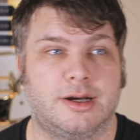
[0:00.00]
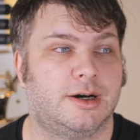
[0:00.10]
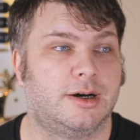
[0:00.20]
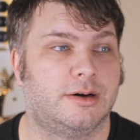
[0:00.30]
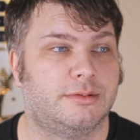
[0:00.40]

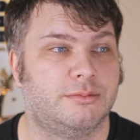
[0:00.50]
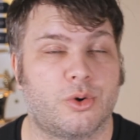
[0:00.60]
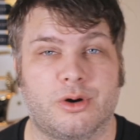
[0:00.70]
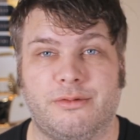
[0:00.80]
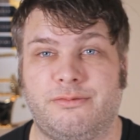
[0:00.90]

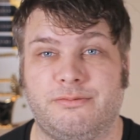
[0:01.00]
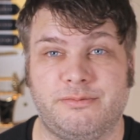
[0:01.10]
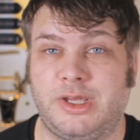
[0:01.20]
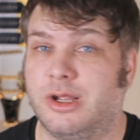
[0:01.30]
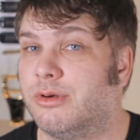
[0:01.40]
more
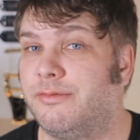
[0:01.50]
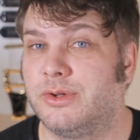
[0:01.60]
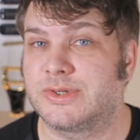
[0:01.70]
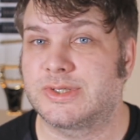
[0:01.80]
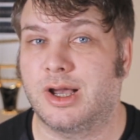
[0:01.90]
gear
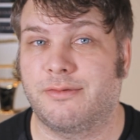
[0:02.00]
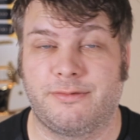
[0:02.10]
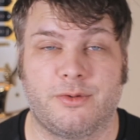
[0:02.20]
review stuff,